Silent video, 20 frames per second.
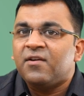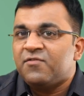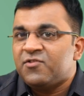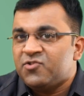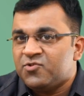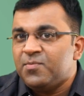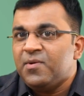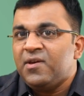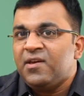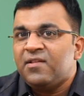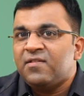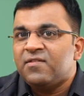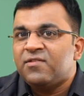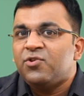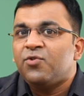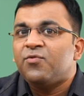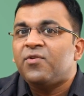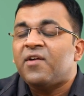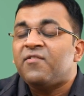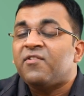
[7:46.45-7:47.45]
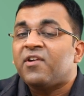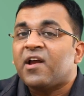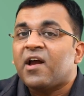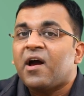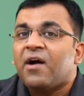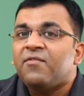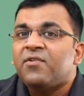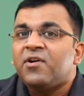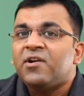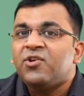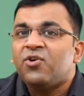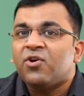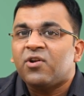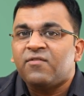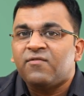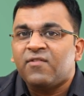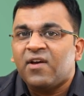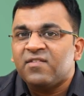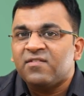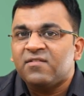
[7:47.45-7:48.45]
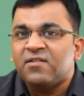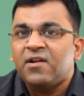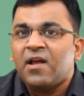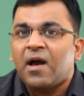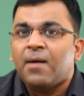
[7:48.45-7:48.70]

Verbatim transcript: which means you would have recovered your invested